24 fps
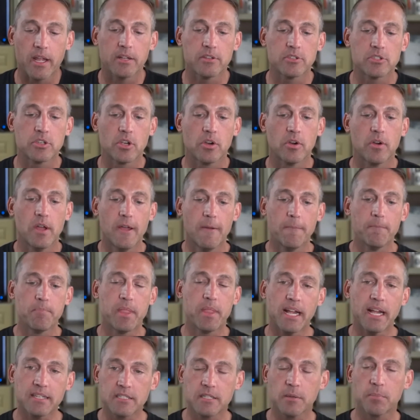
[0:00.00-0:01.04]
And so
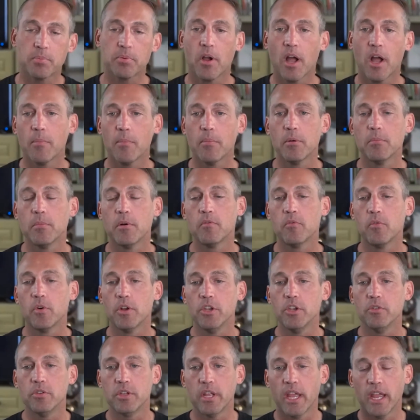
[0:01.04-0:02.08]
that's the problem of when
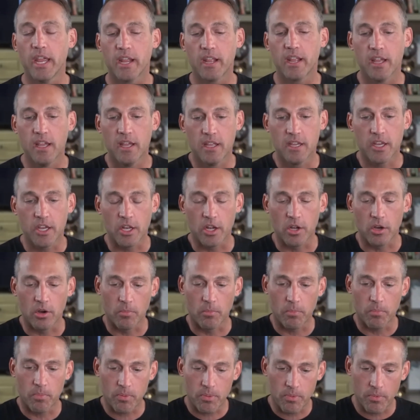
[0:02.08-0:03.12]
you take,
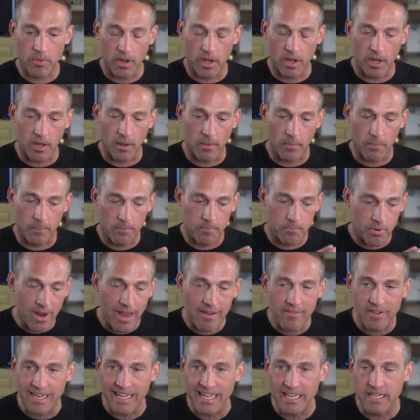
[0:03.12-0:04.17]

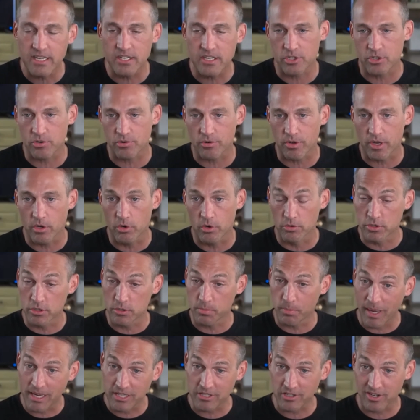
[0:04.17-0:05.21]
private industry who
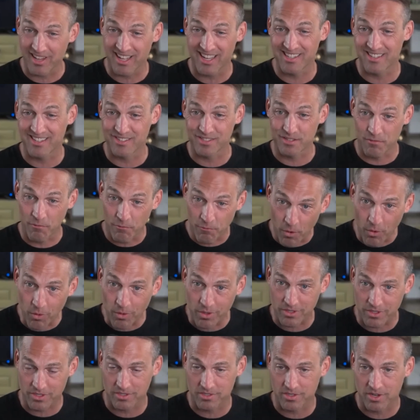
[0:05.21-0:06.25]
specializes and
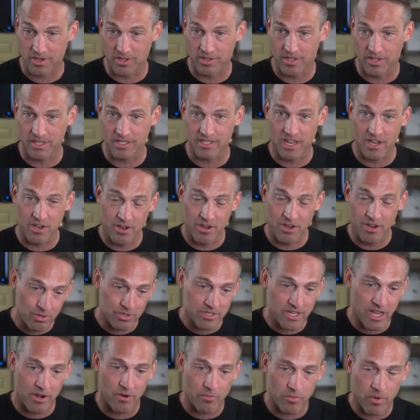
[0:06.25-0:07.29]
focuses on this and
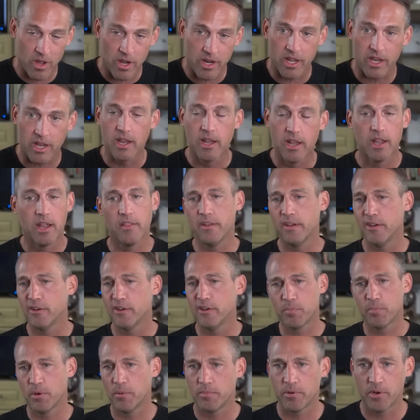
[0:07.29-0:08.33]
knows how to run it, and then you
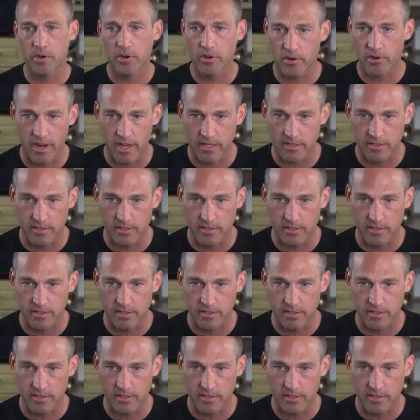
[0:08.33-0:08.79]
just put bureaucrats in